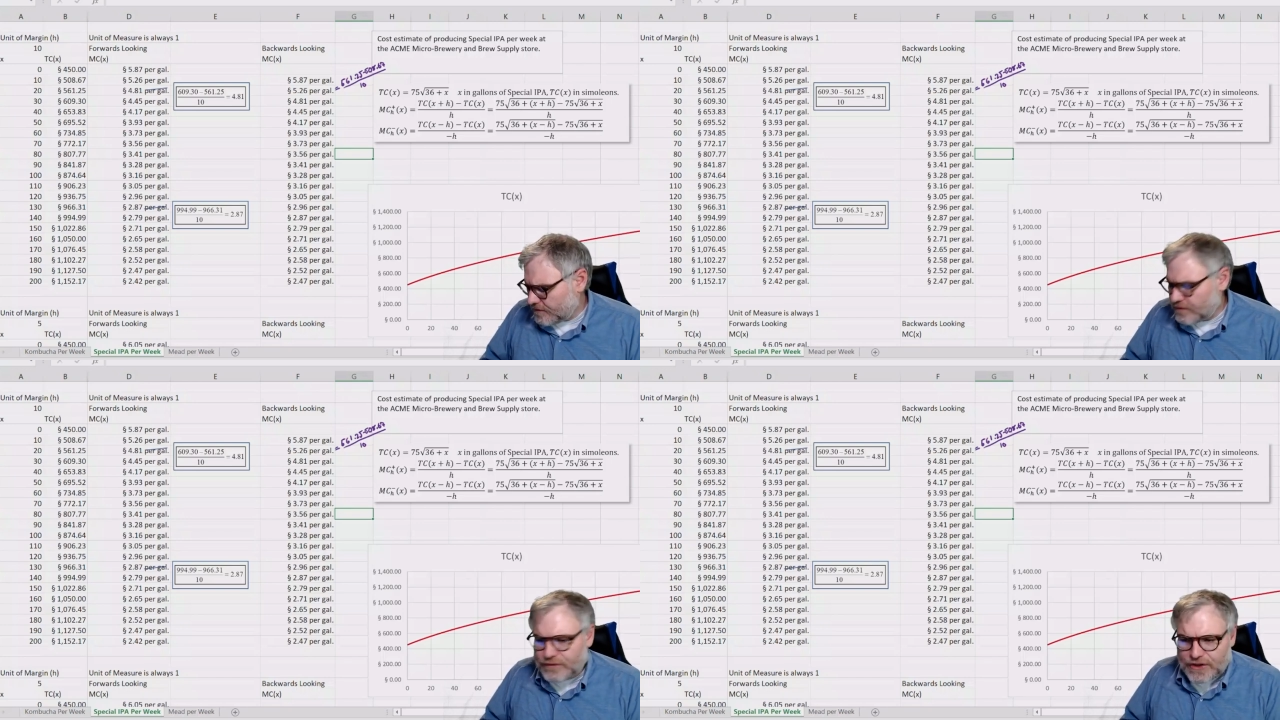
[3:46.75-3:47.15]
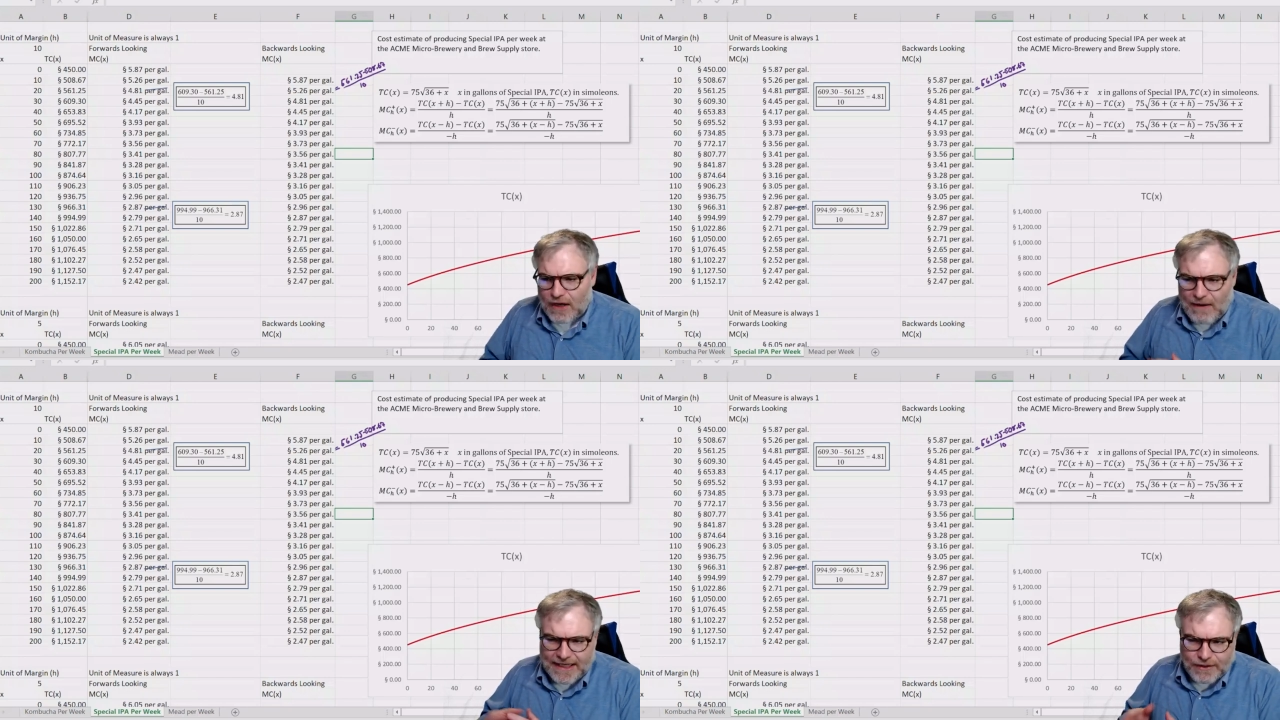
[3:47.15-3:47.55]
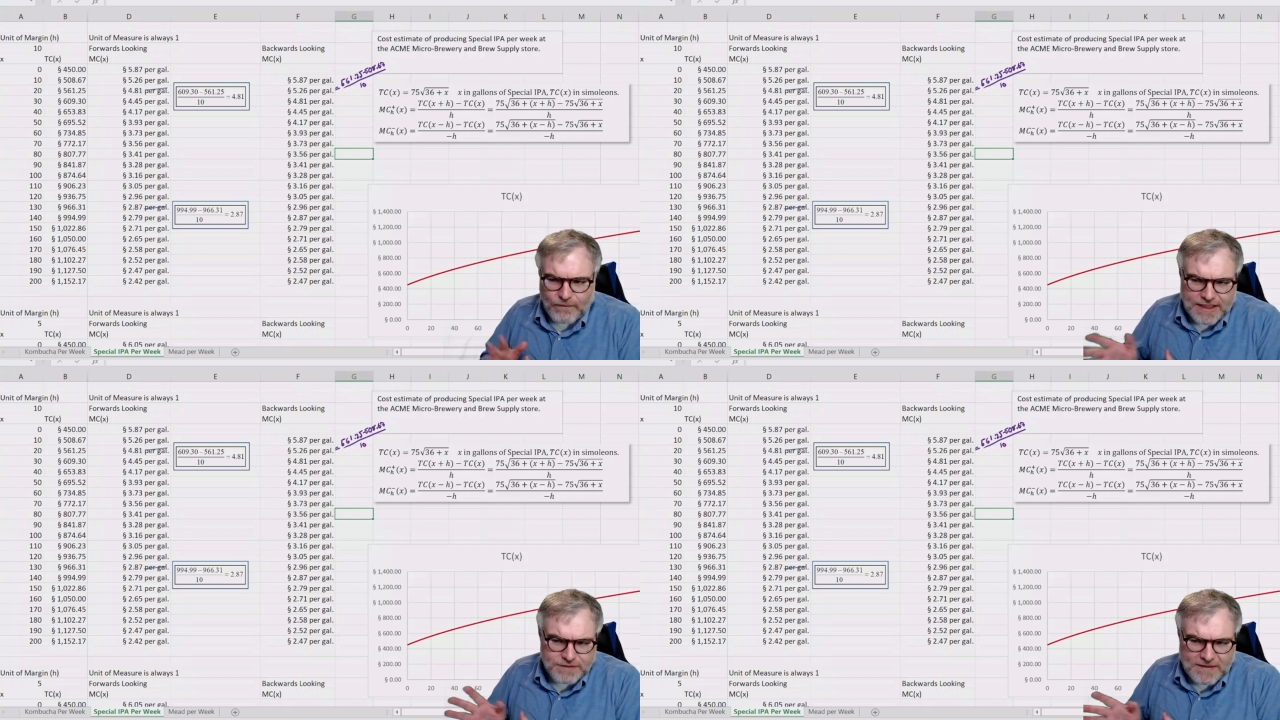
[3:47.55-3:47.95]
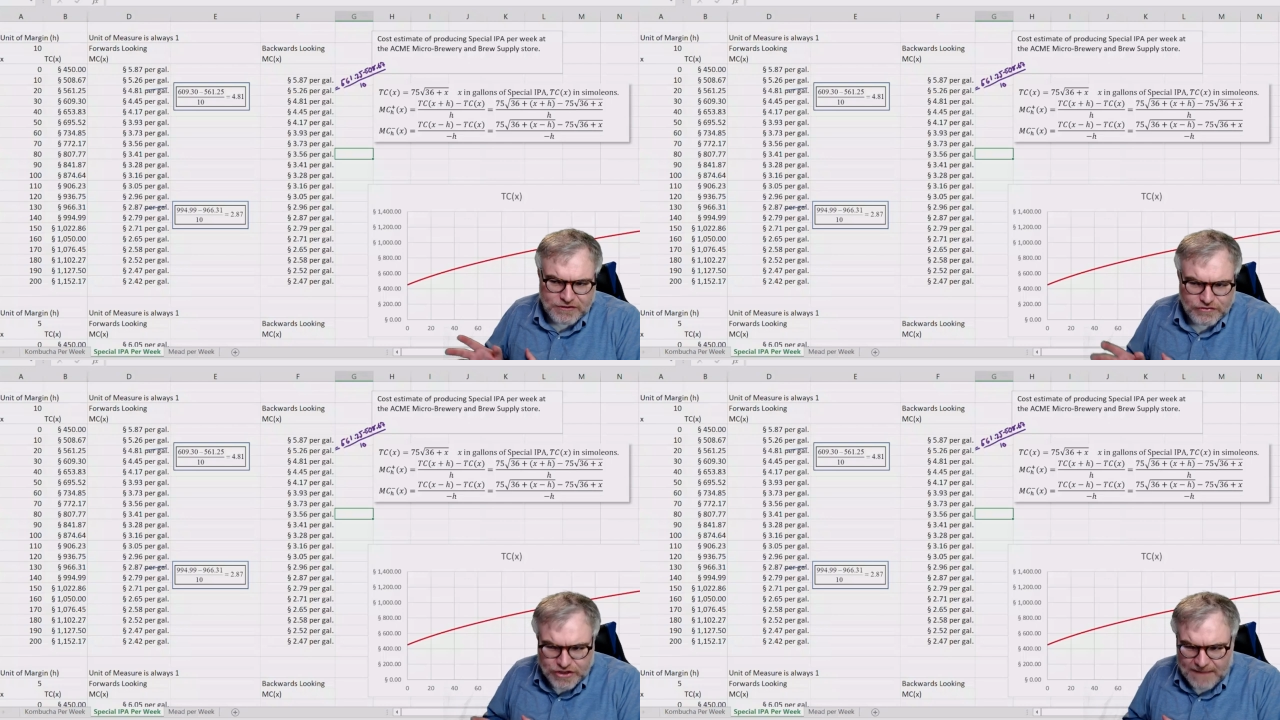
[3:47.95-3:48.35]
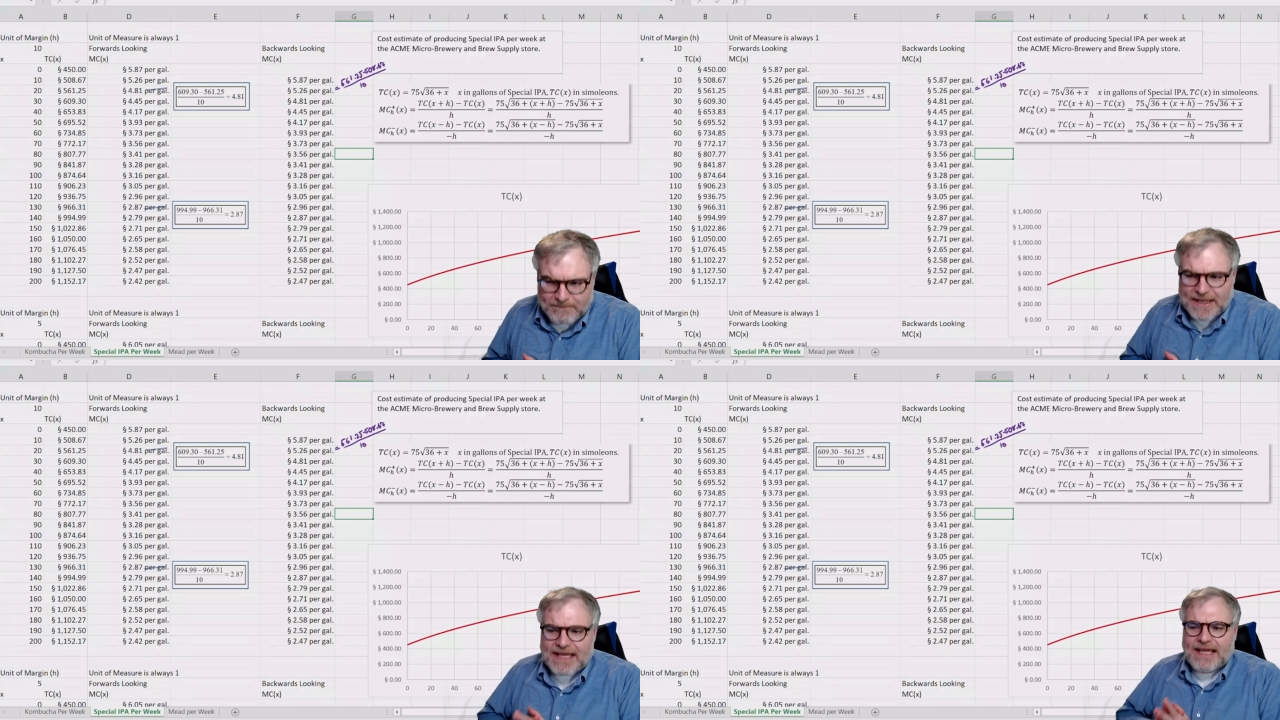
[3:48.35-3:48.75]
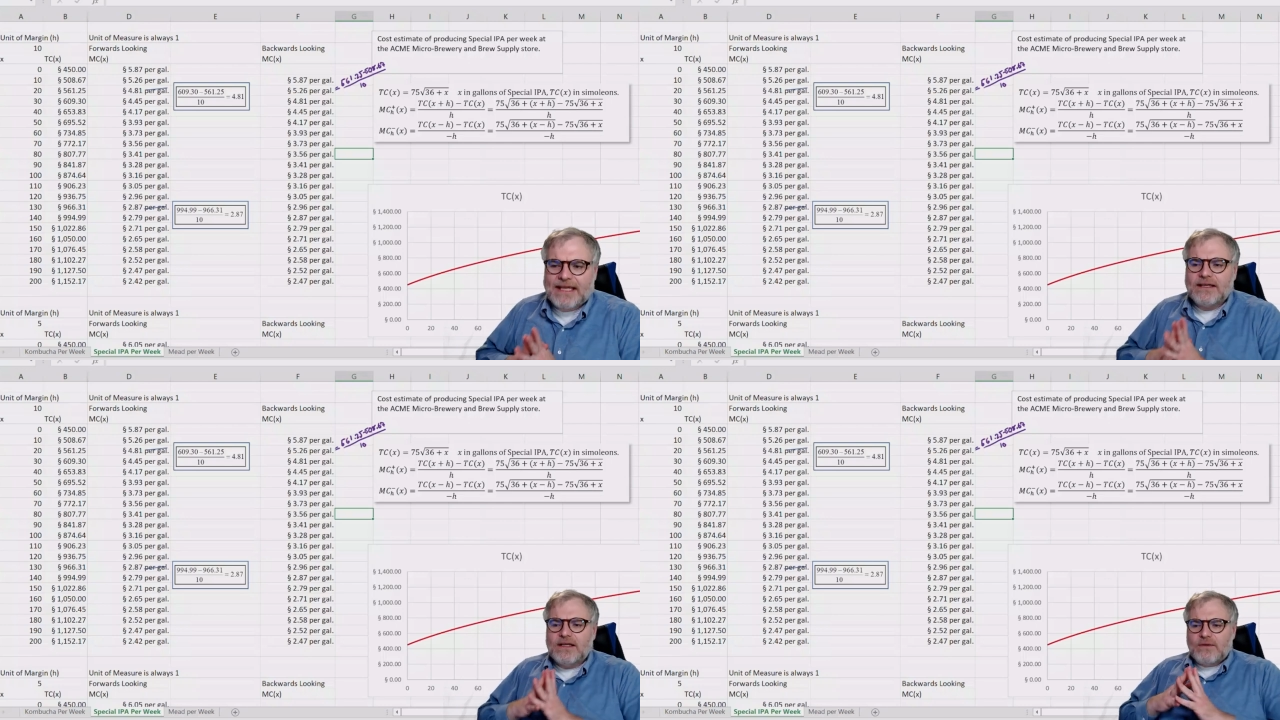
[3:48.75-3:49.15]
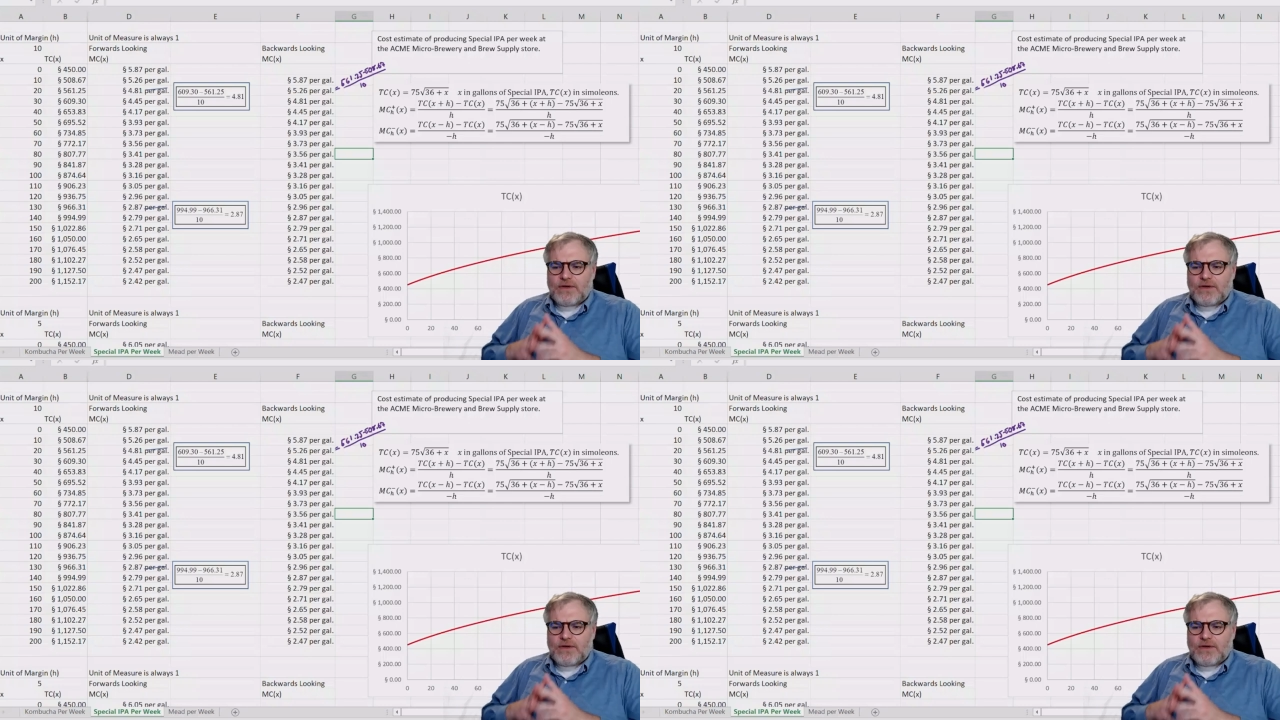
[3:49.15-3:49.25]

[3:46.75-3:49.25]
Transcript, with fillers: do, you know, I can arrange special shipping.